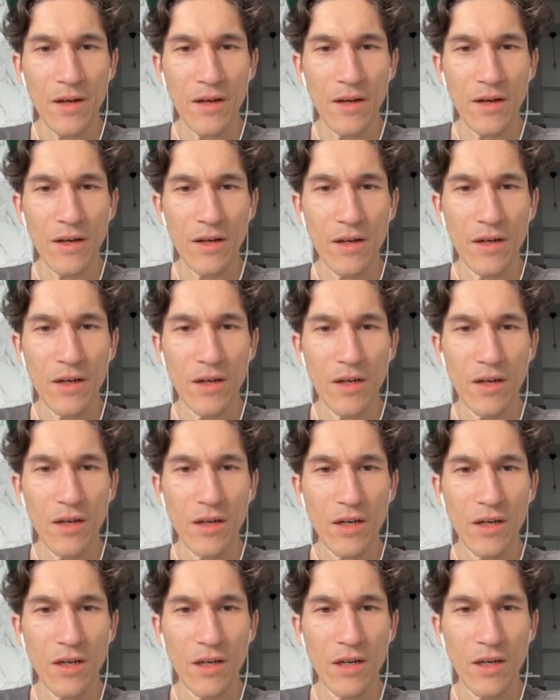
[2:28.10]

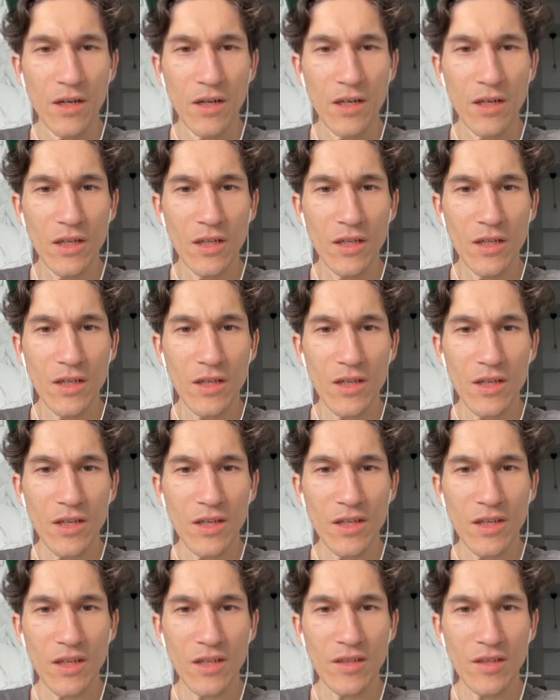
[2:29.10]
uh,
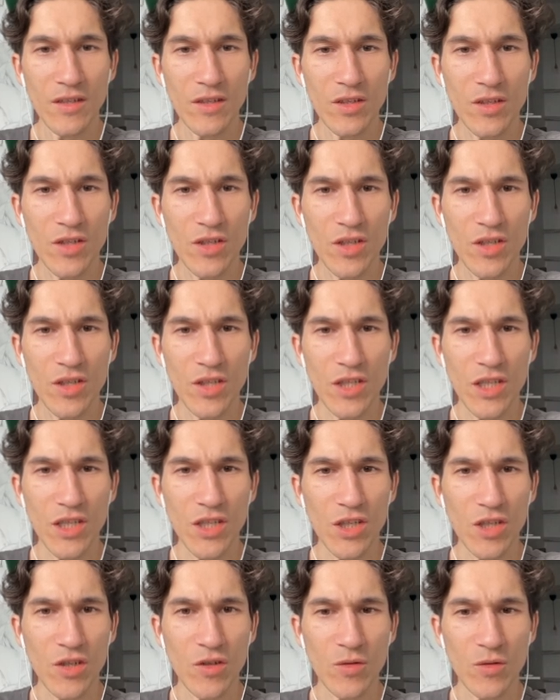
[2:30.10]
yeah, it's just
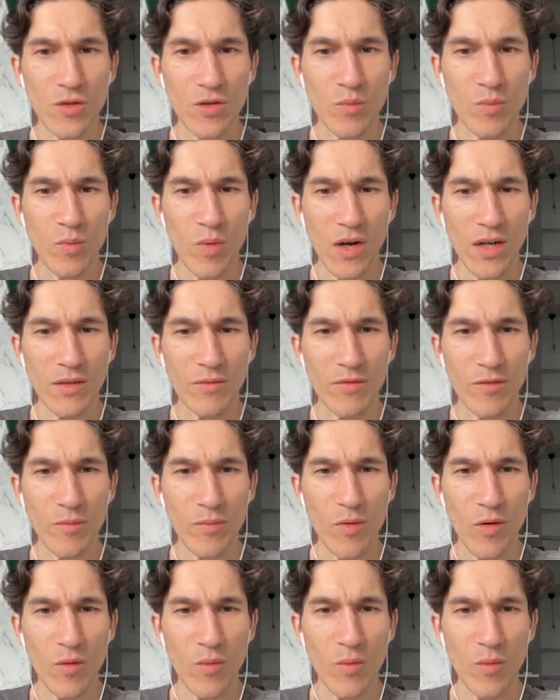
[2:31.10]
such a good spot for
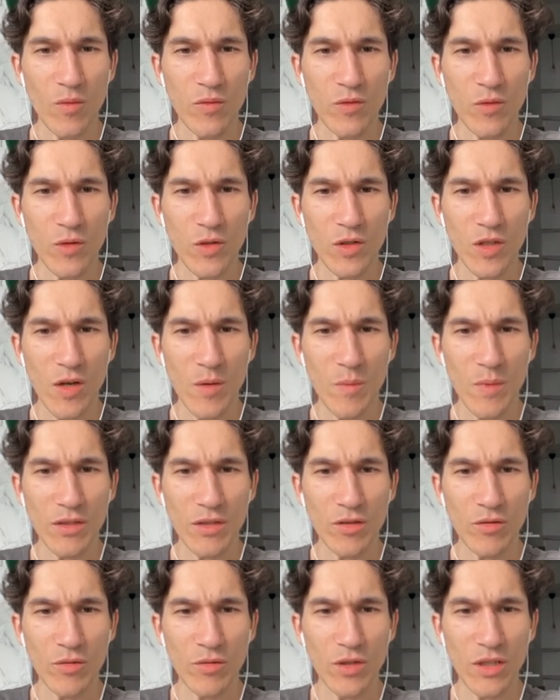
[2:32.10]
probably for somebody
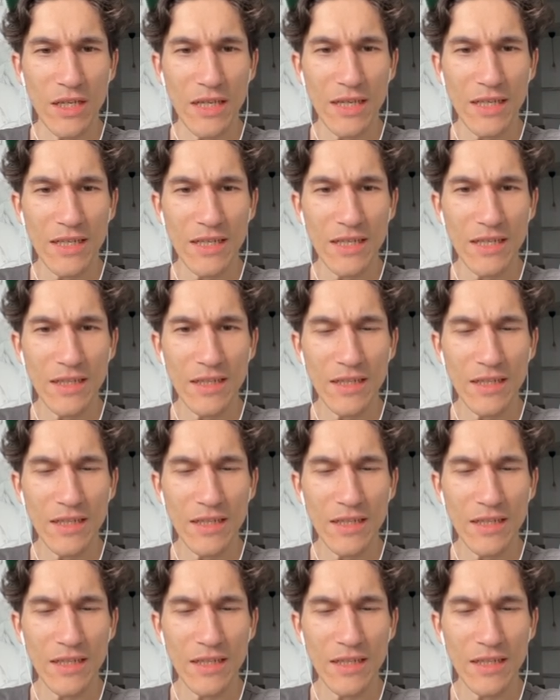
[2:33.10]
to take.